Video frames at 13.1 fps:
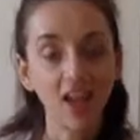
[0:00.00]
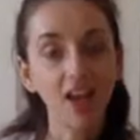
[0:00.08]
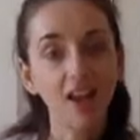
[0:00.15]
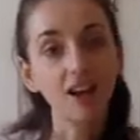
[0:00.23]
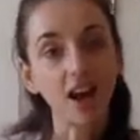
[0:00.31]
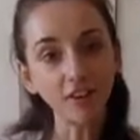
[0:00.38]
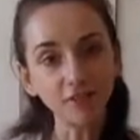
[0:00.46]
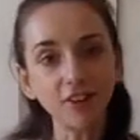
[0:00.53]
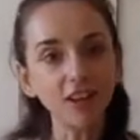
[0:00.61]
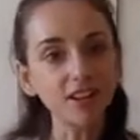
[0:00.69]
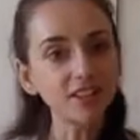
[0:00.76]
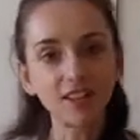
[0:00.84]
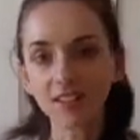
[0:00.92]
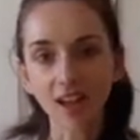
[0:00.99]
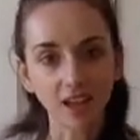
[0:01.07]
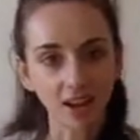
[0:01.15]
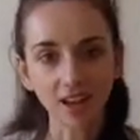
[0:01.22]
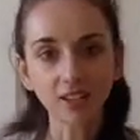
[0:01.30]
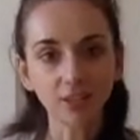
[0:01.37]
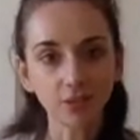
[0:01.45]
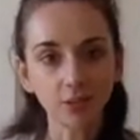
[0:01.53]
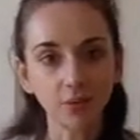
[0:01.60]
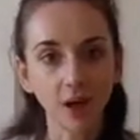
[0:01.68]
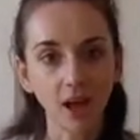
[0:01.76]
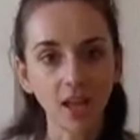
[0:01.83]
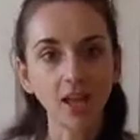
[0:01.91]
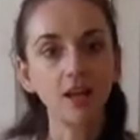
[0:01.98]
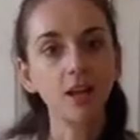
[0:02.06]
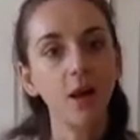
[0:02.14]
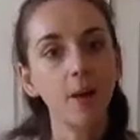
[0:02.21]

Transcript: Not for aesthetics, right?